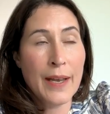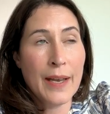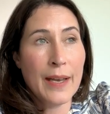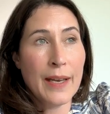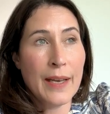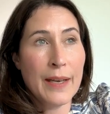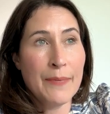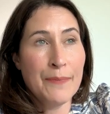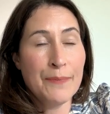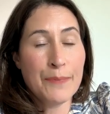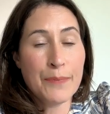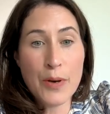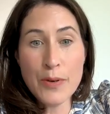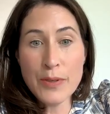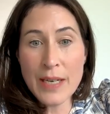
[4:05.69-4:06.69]

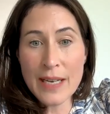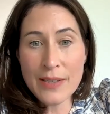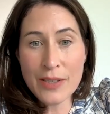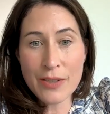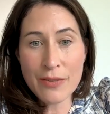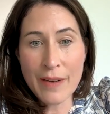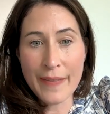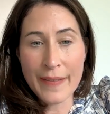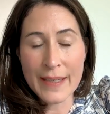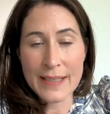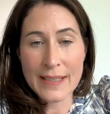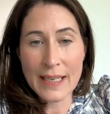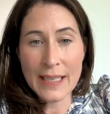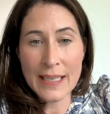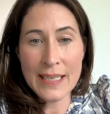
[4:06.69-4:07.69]
protester on
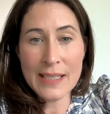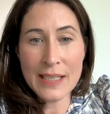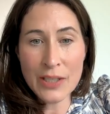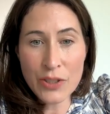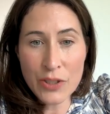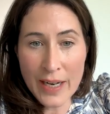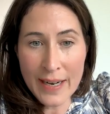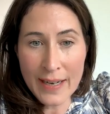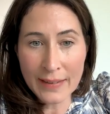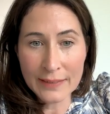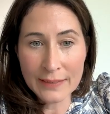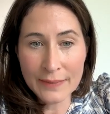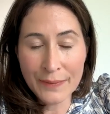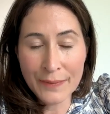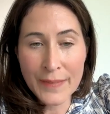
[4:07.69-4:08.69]
this, and he's in
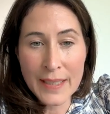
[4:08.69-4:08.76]
jail.